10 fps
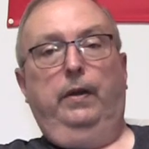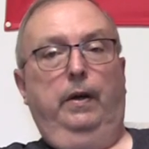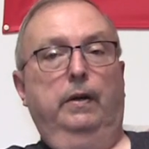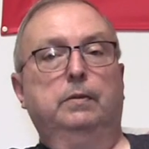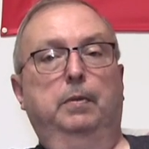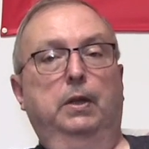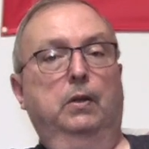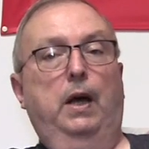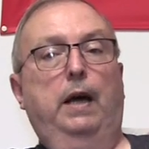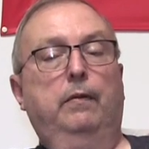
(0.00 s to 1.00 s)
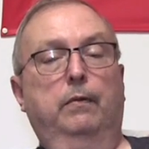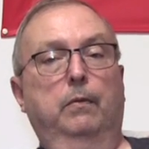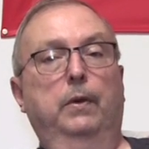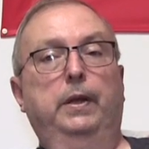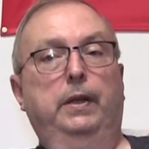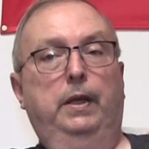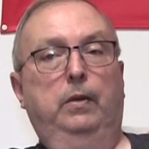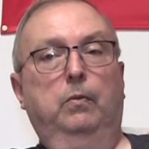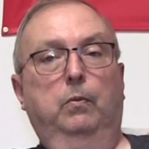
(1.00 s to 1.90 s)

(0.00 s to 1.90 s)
there has been a lot of really